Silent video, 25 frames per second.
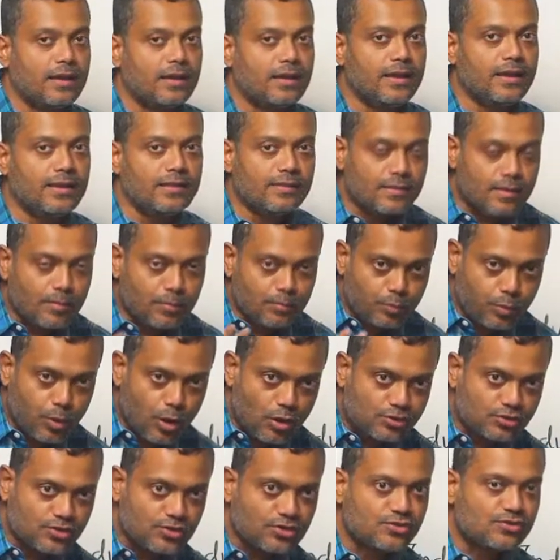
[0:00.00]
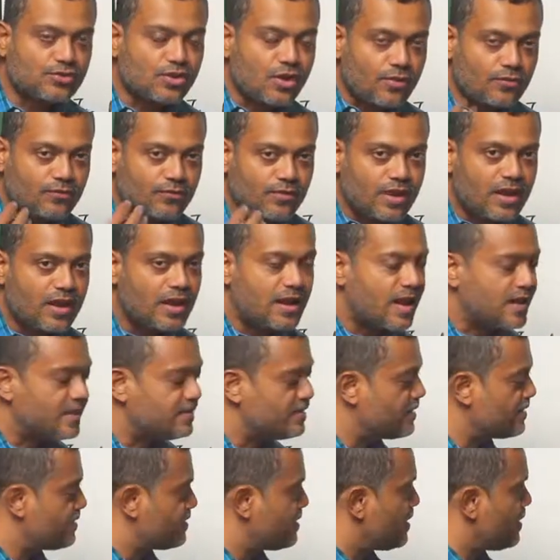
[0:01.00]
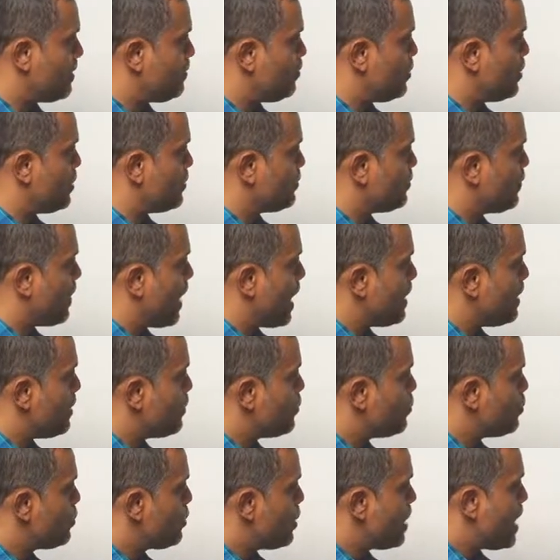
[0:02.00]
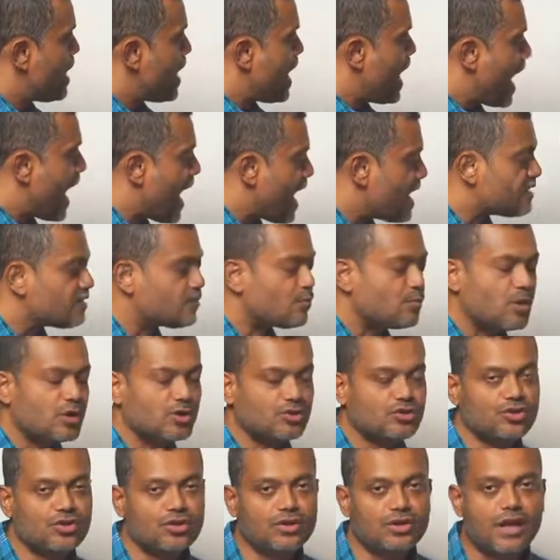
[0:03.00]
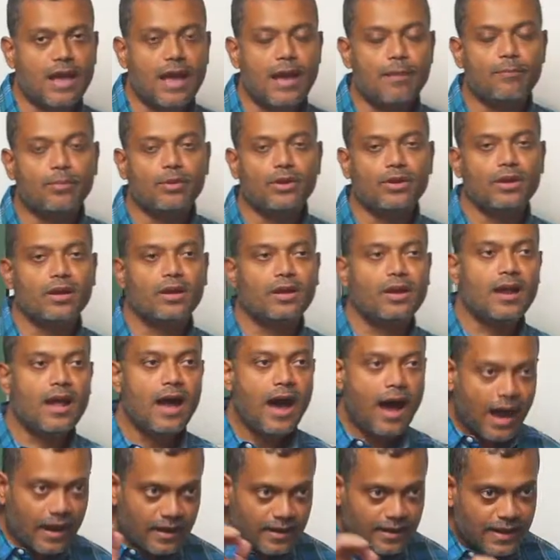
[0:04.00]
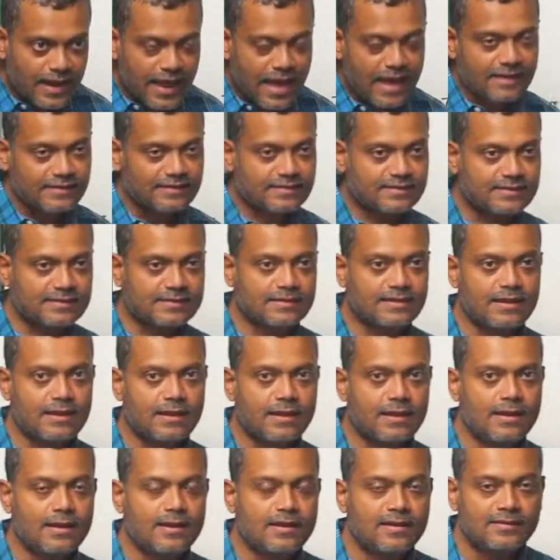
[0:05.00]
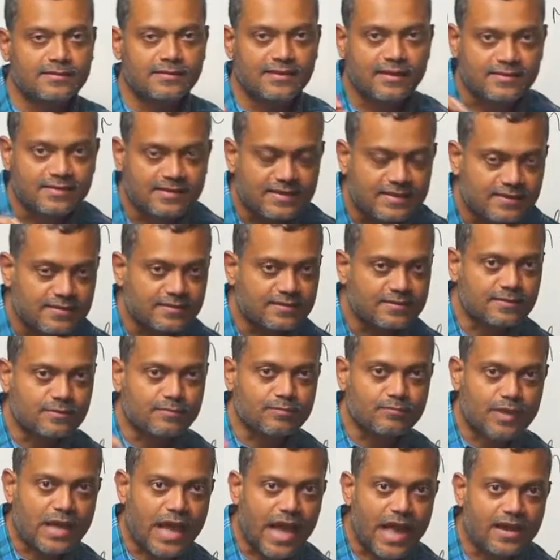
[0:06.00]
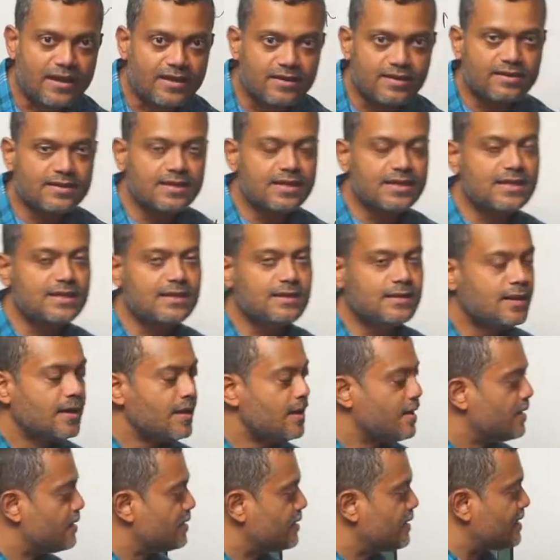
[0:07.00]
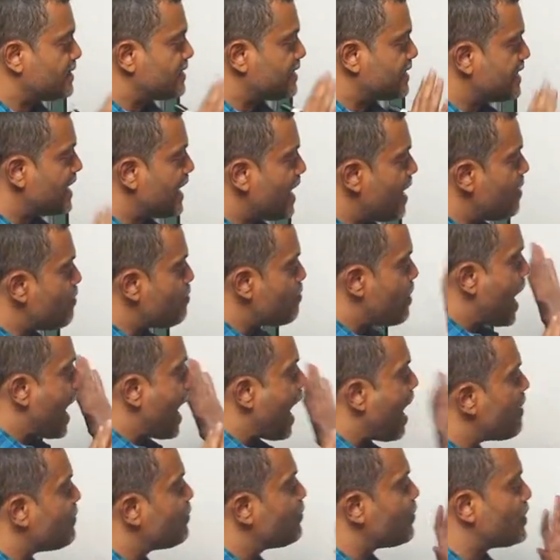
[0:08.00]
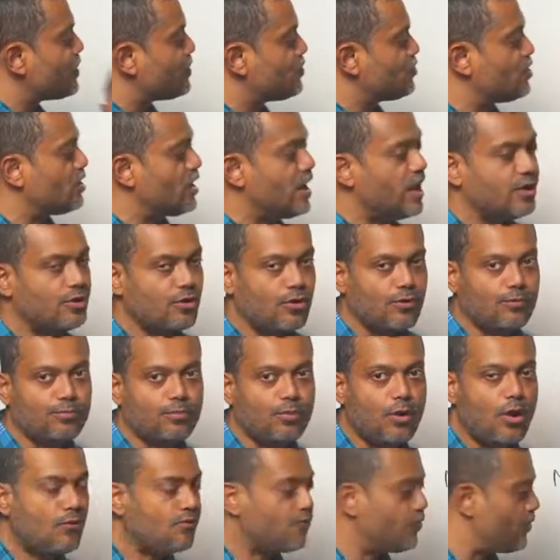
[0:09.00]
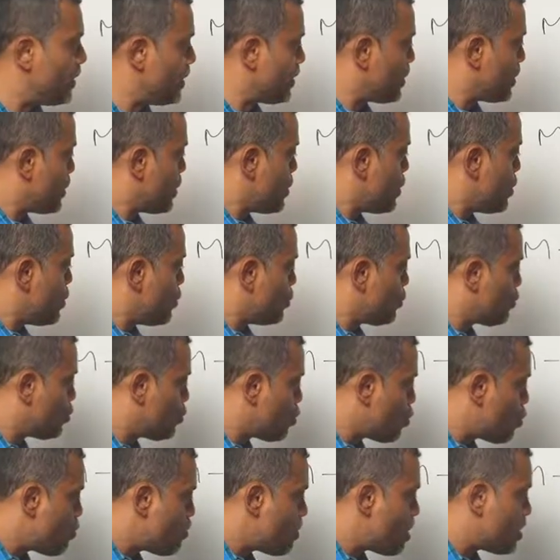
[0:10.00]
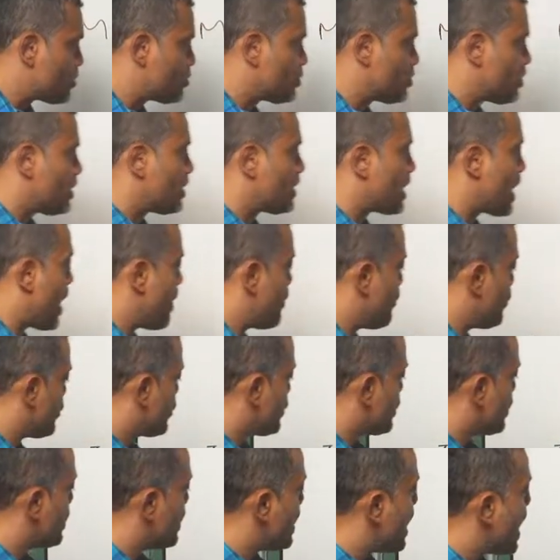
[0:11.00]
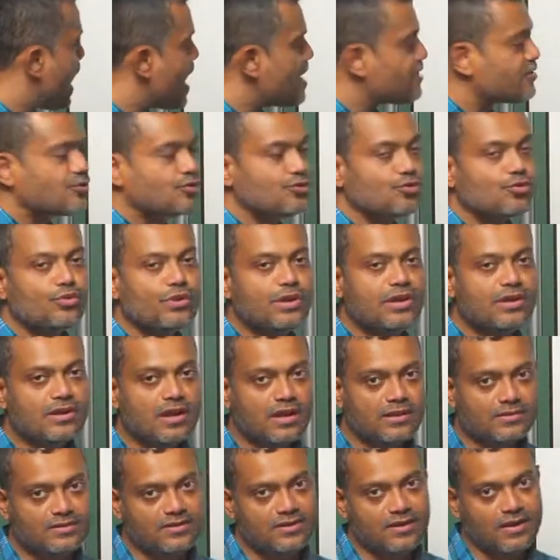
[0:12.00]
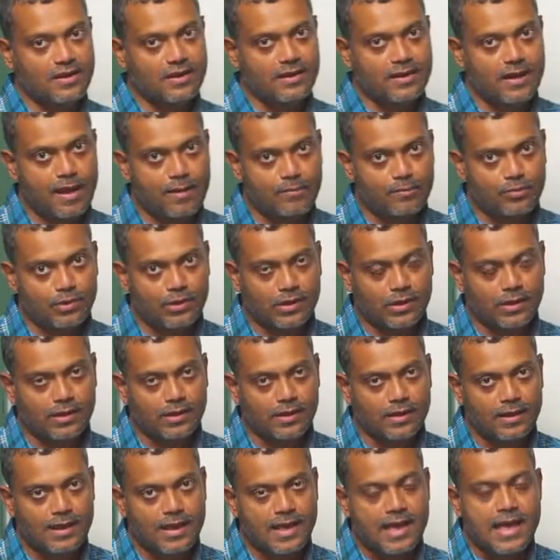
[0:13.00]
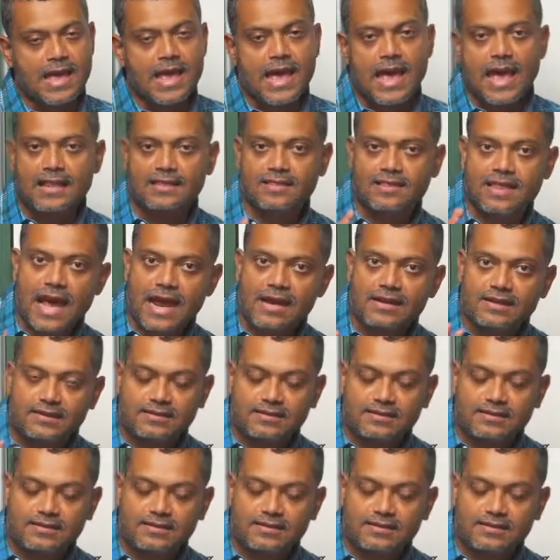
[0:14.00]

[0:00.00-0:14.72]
in the process of realizing surplus value as merchant capital unless the system guaranteed the same average rate of profit to merchant capital as to industrial capital. And that